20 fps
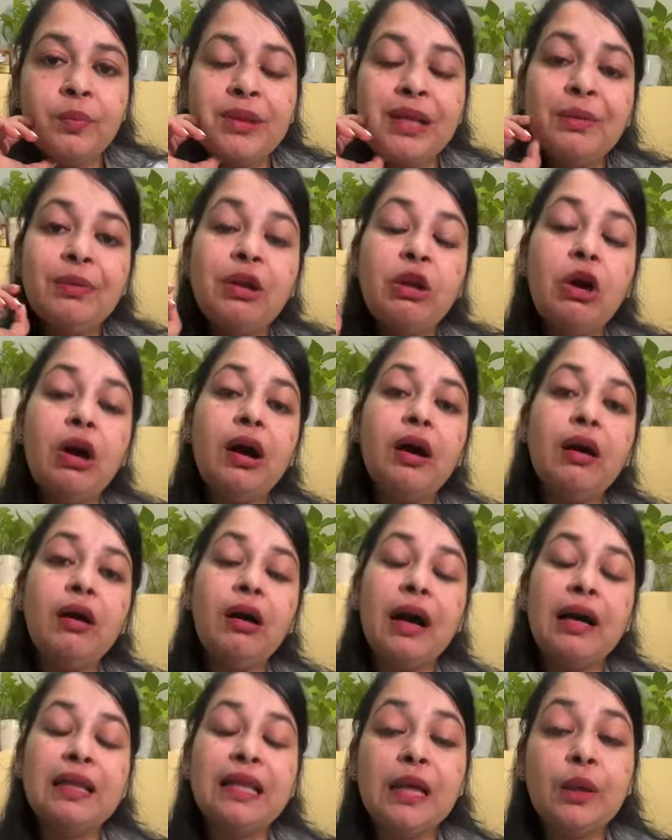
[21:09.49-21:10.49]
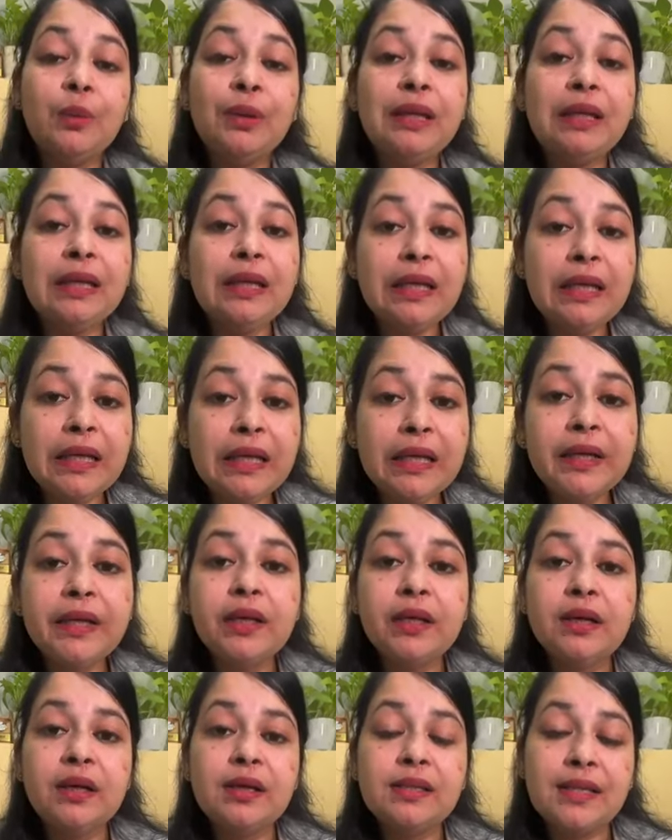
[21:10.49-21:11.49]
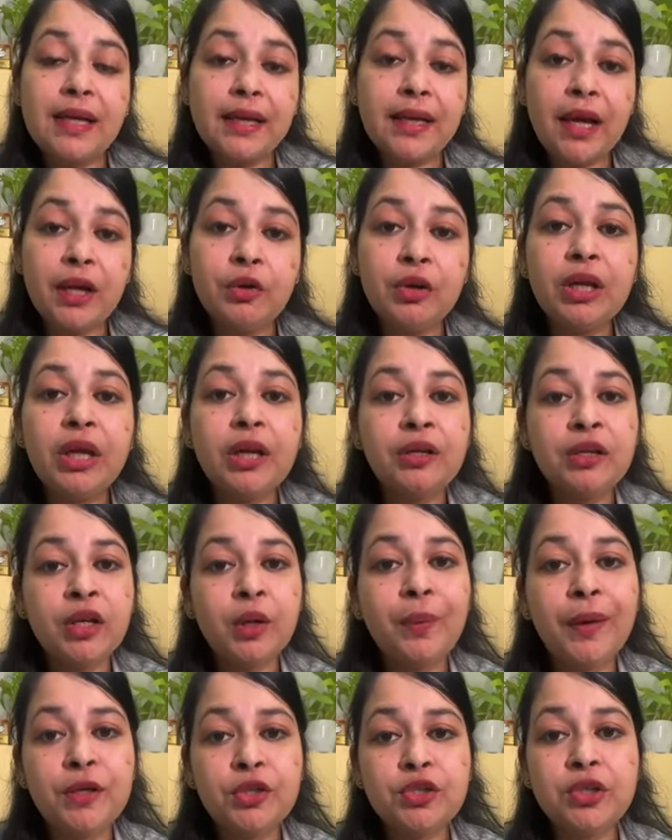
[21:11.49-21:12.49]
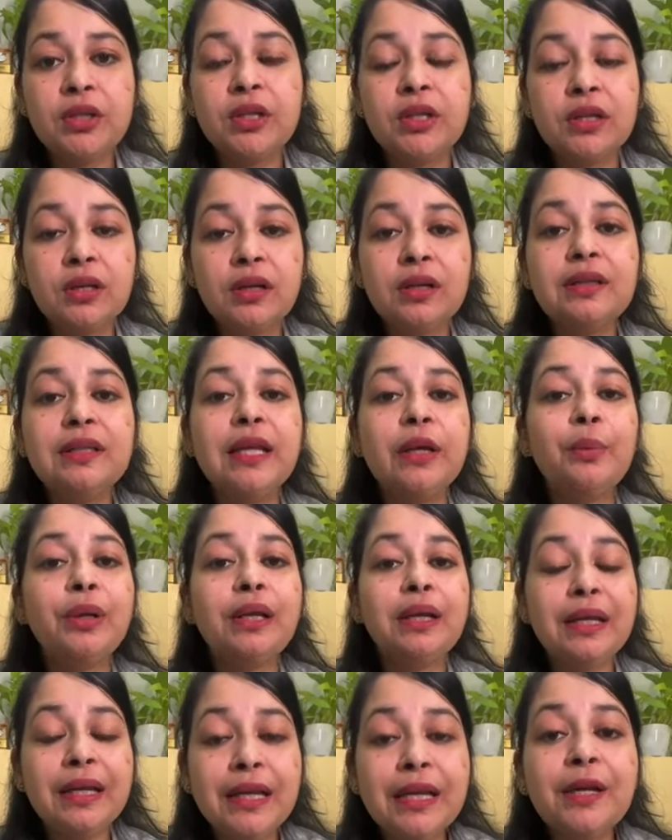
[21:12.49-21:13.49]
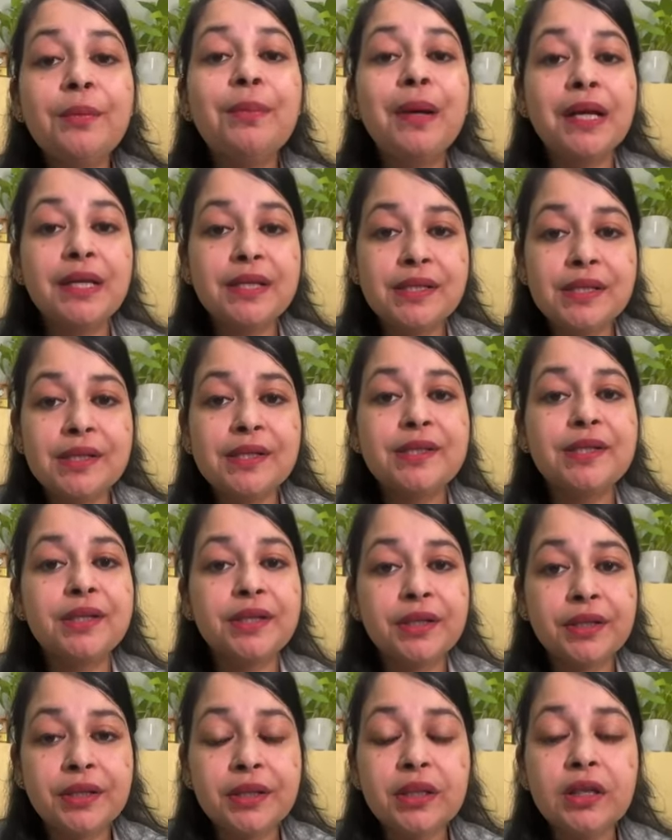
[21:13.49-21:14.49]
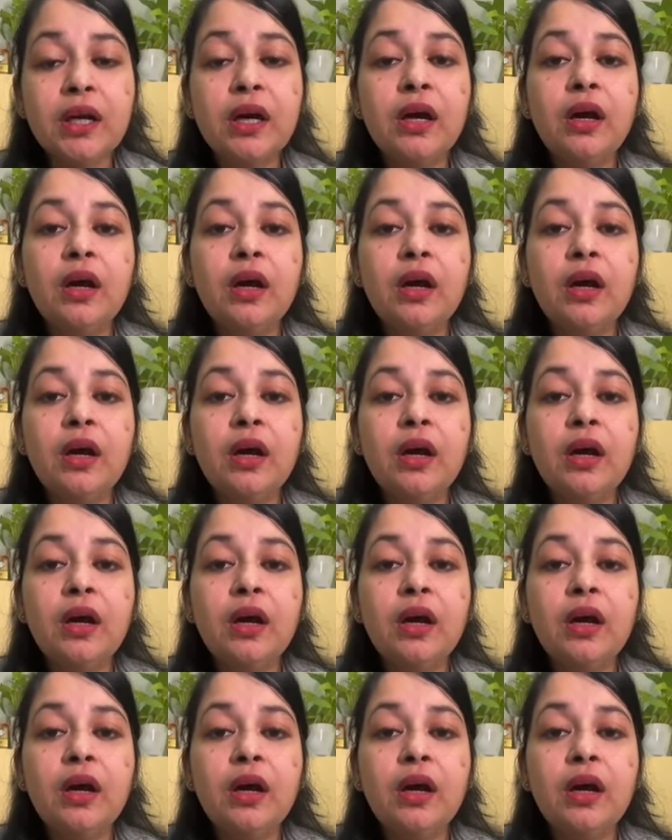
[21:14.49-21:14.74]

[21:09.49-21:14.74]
They will need a psychiatric intervention here. They will need medicines here.